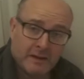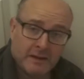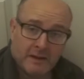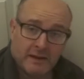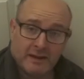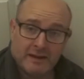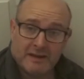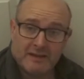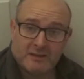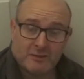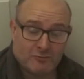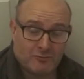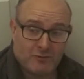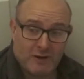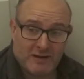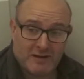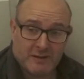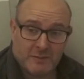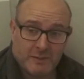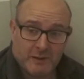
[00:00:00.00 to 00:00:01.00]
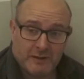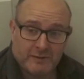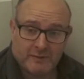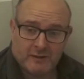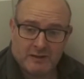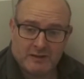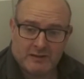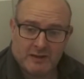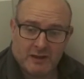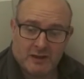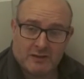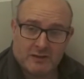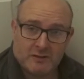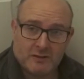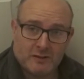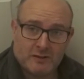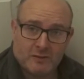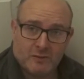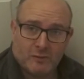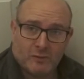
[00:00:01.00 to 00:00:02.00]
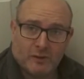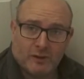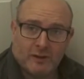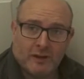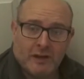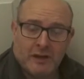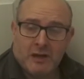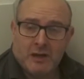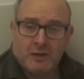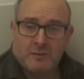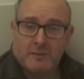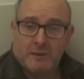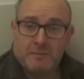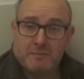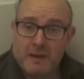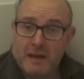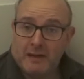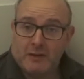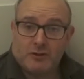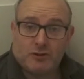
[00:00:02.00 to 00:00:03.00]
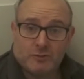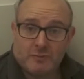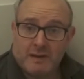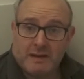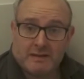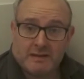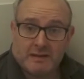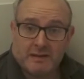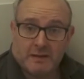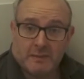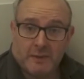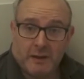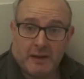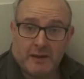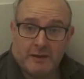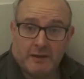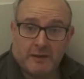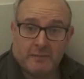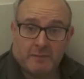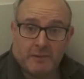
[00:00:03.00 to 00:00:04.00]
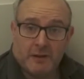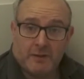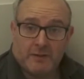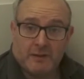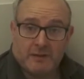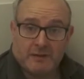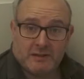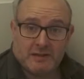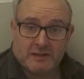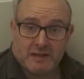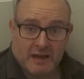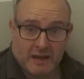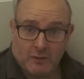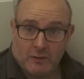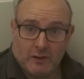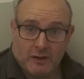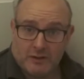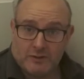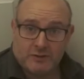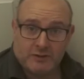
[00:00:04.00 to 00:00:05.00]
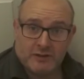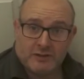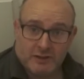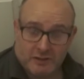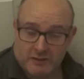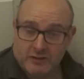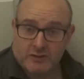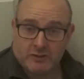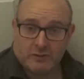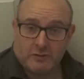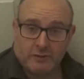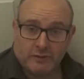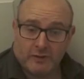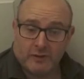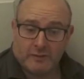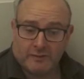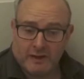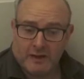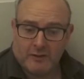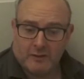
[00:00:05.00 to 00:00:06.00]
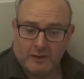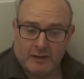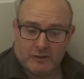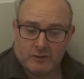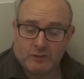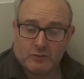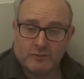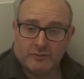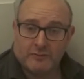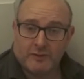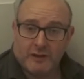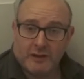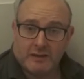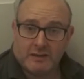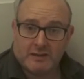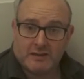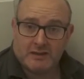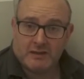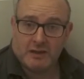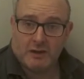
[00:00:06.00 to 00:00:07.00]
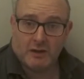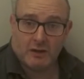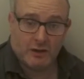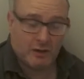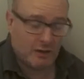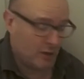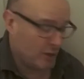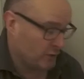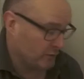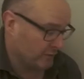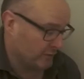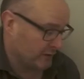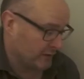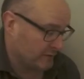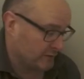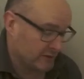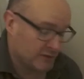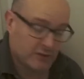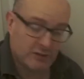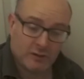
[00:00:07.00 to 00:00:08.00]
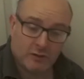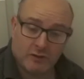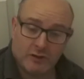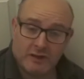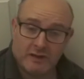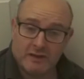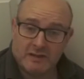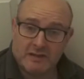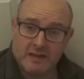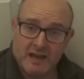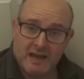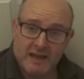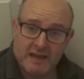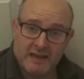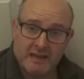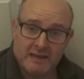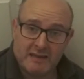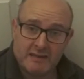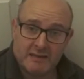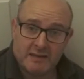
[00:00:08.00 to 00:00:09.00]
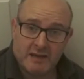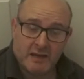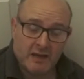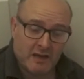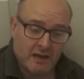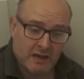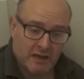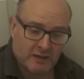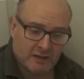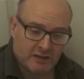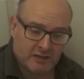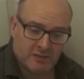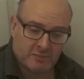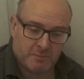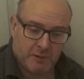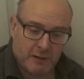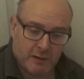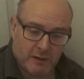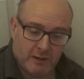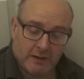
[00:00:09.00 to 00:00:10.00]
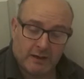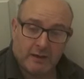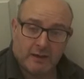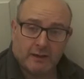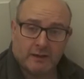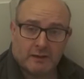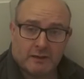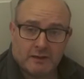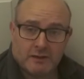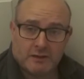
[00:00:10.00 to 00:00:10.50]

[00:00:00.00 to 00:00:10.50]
It is a recipe for disaster. I don't want to be melodramatic about it, but this is the sort of thing how electrical fires start: overloaded sockets, heat, sparking,